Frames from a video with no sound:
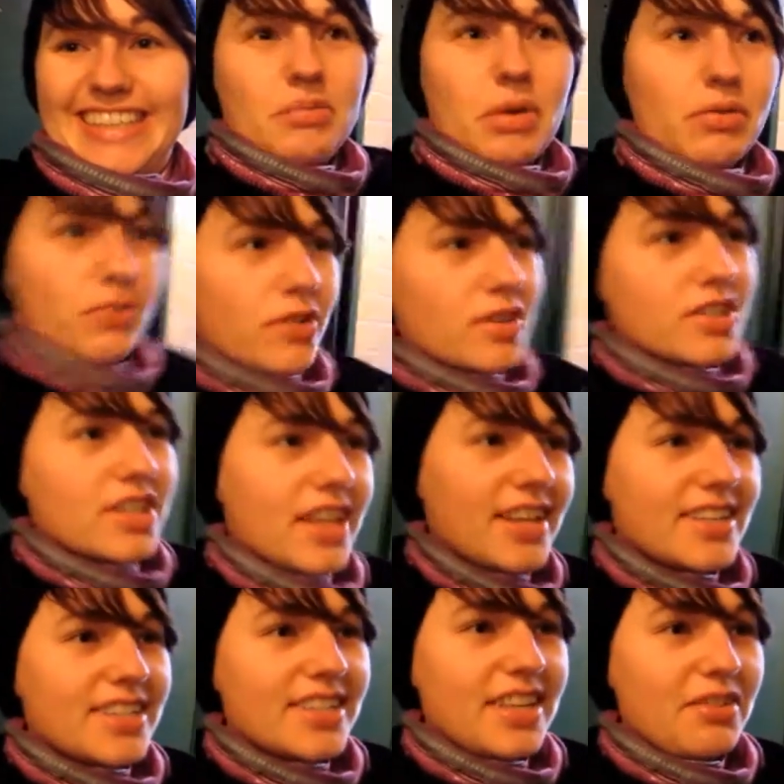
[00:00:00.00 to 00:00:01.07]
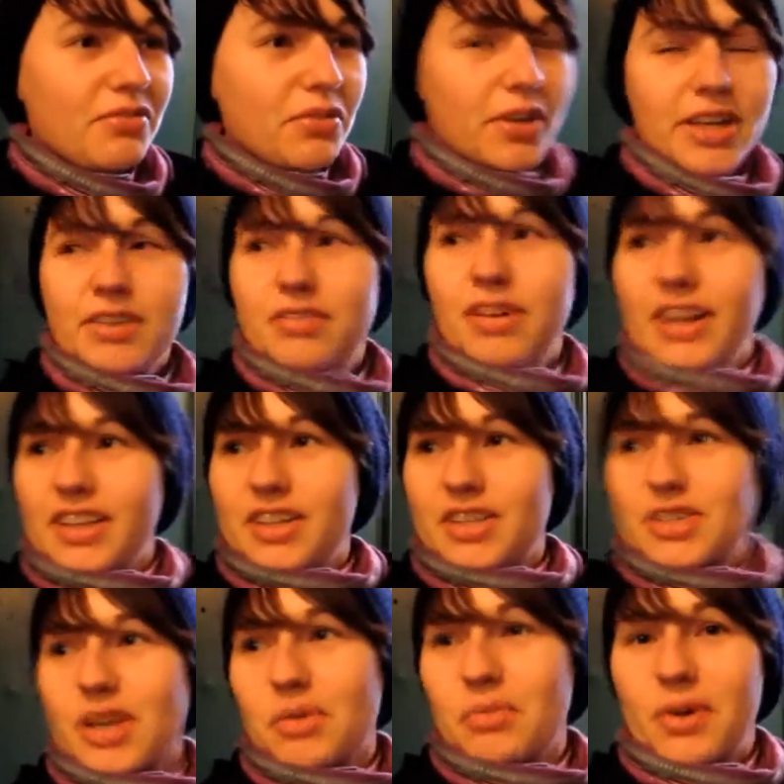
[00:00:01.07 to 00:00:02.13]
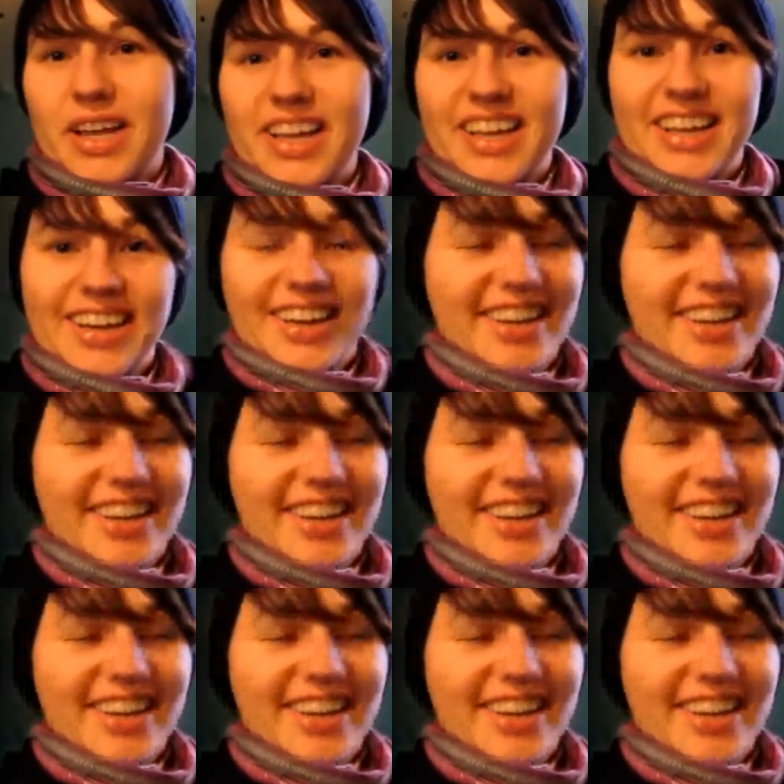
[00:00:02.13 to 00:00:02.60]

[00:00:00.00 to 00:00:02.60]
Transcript: But first, let's see if we can find the subway again.